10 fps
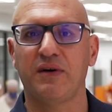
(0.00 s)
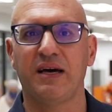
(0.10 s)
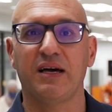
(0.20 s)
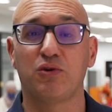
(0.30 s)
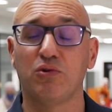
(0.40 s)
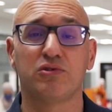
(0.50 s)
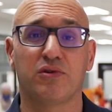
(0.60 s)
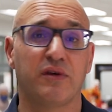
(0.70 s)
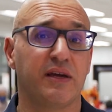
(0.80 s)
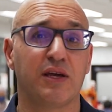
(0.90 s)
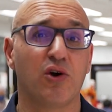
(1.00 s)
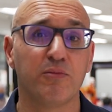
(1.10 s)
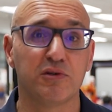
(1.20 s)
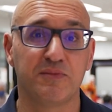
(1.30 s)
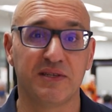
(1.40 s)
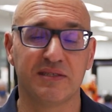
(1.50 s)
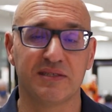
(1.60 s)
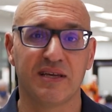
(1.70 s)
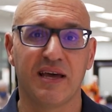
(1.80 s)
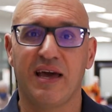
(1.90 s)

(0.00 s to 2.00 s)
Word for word: uh, goods through their e-commerce business.